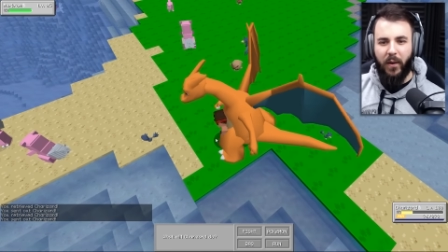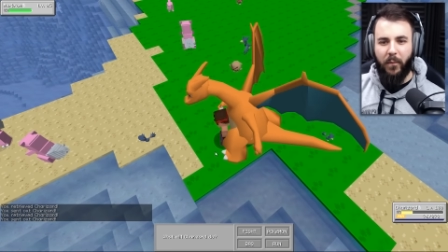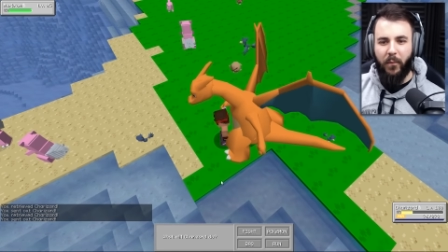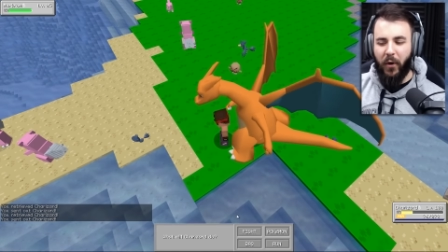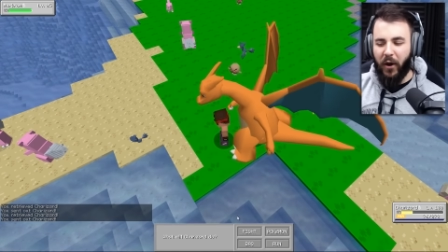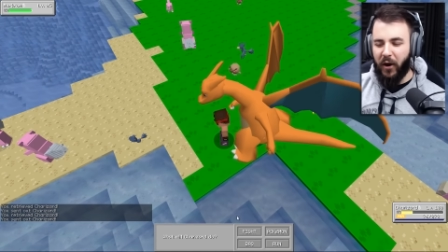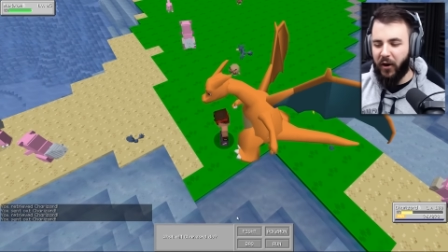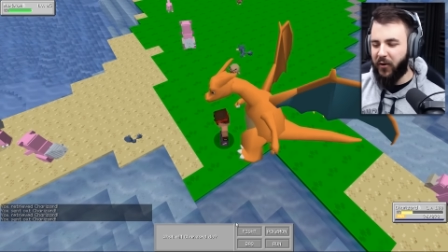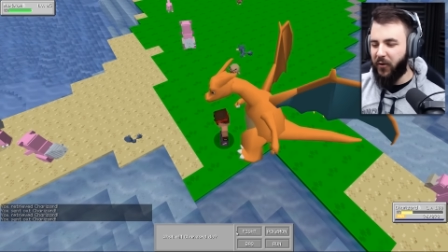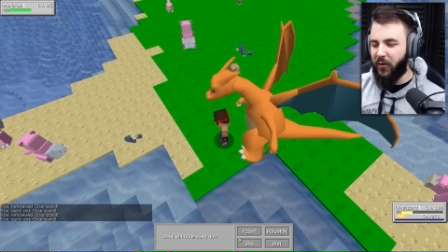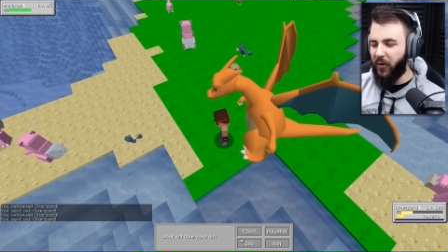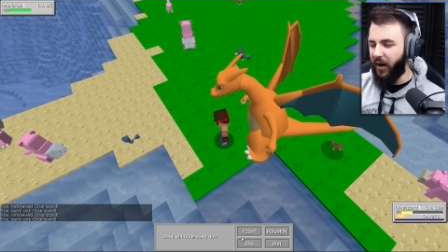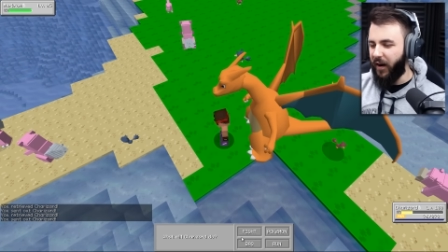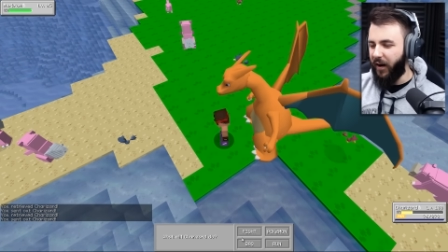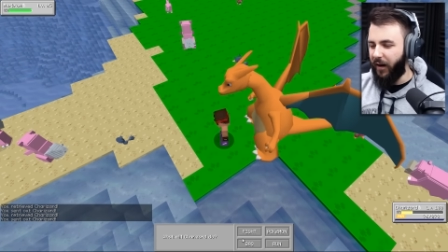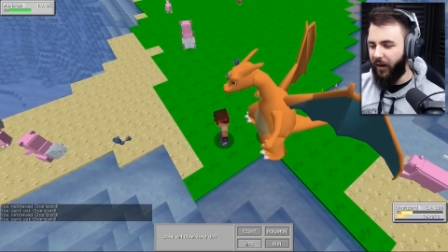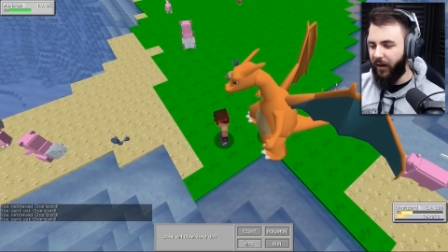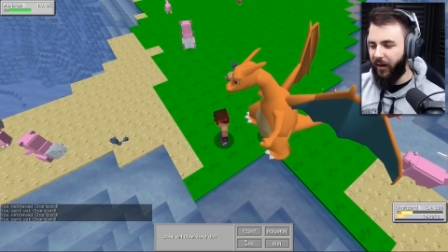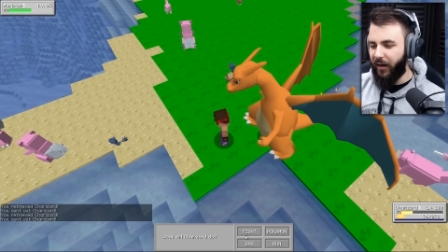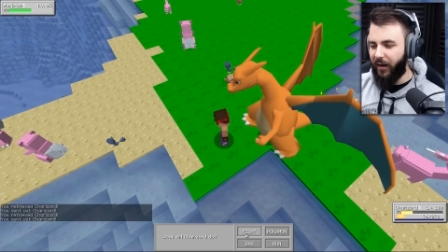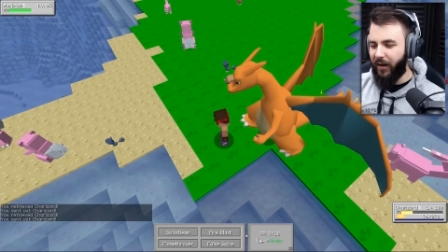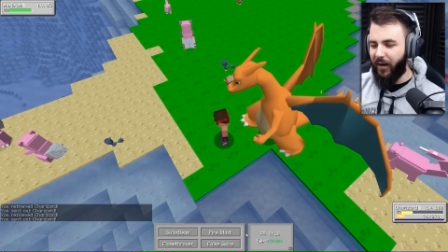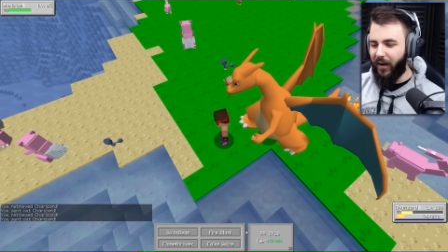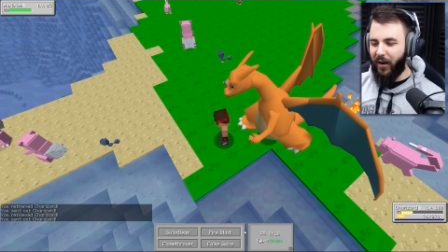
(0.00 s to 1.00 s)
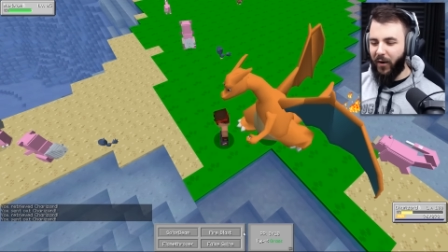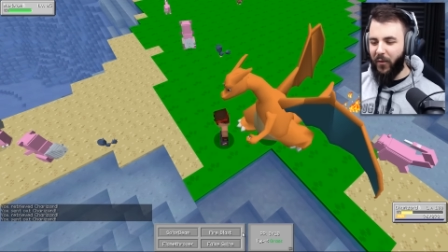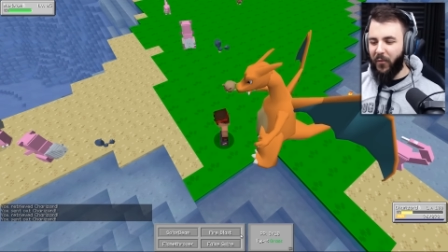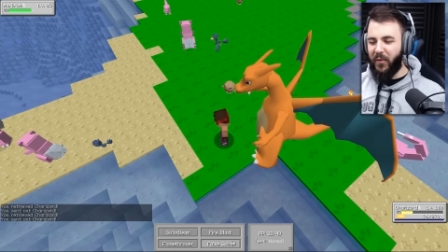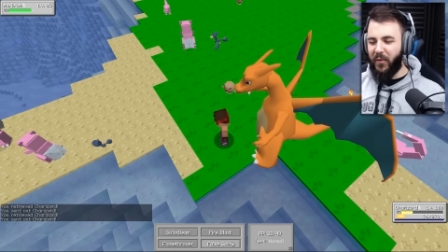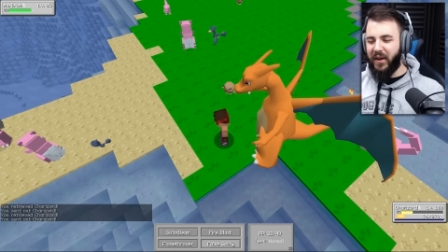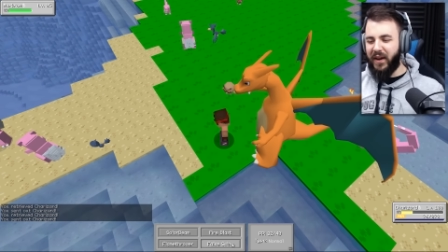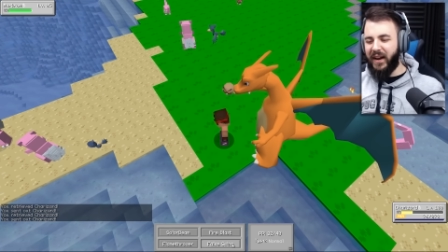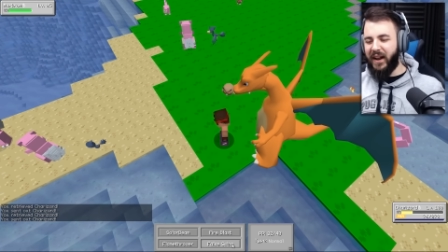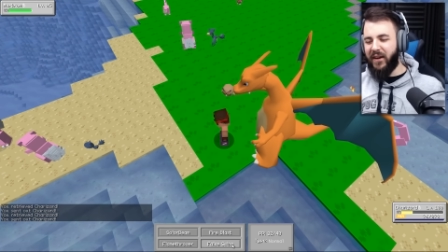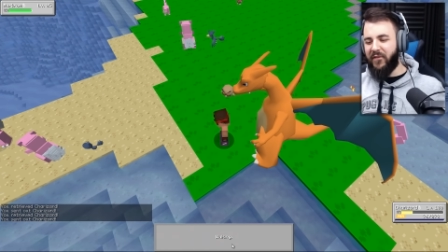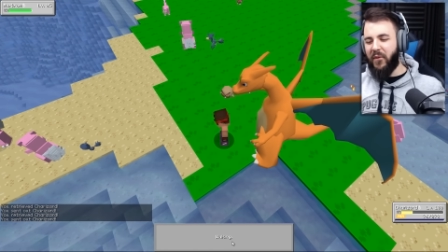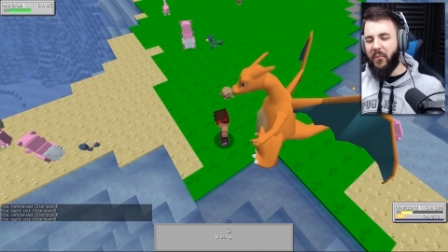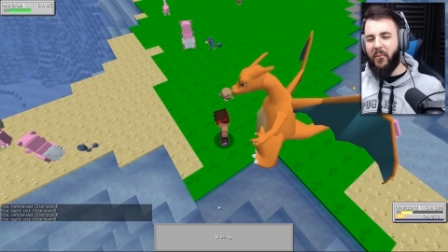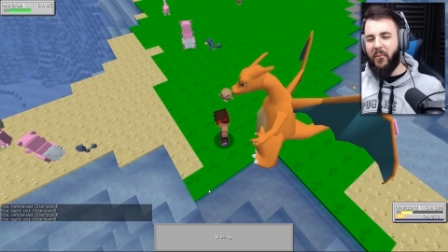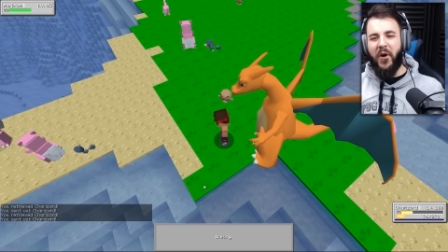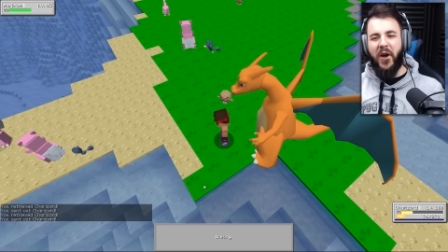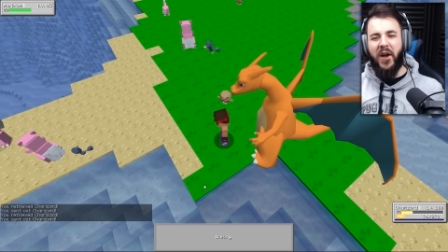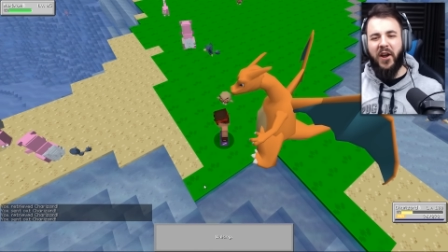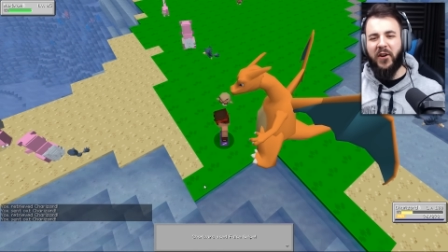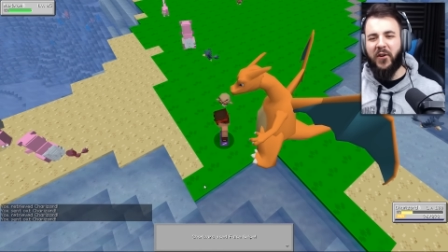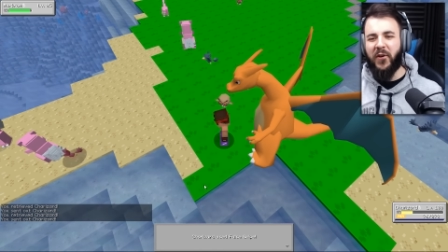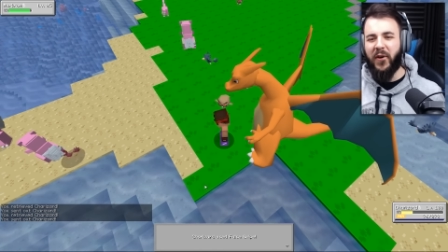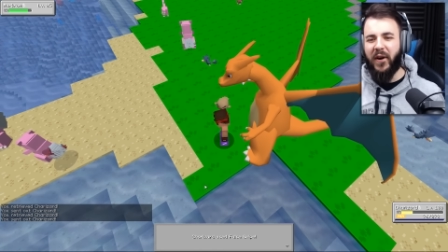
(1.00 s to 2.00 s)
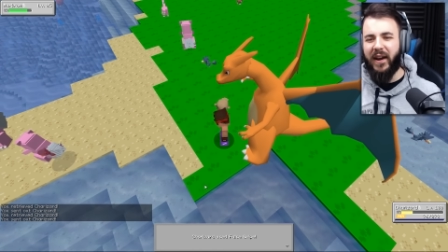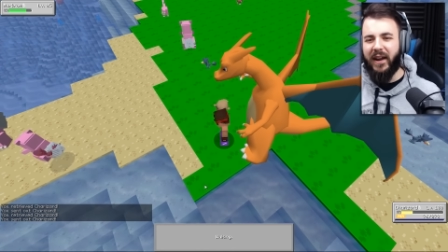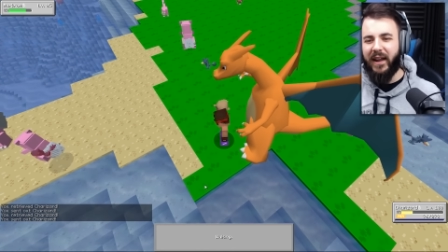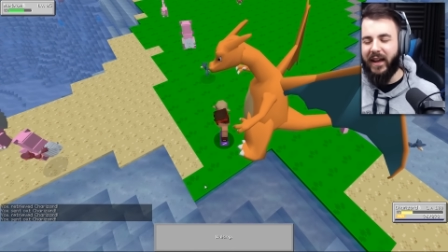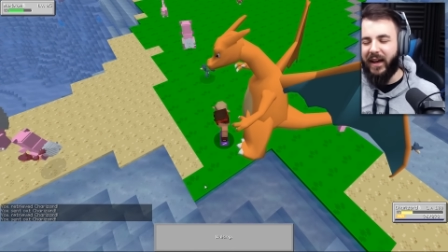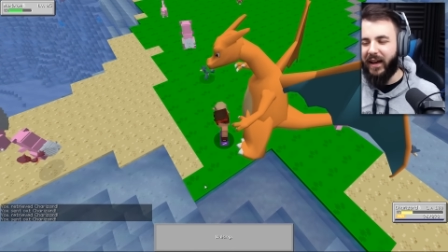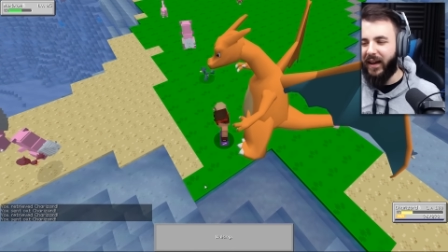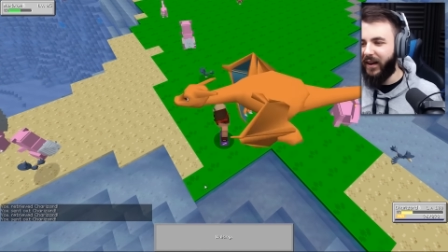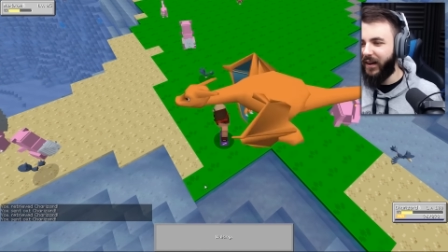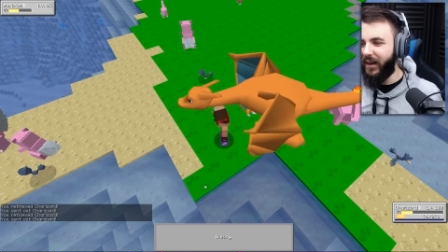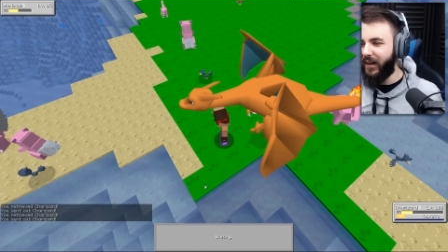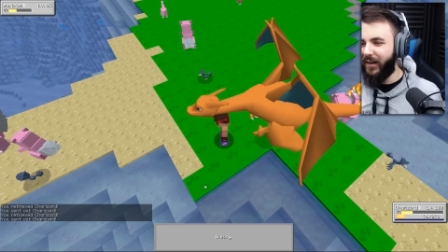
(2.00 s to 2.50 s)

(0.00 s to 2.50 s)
Murkrow. We don't have a Murkrow yet.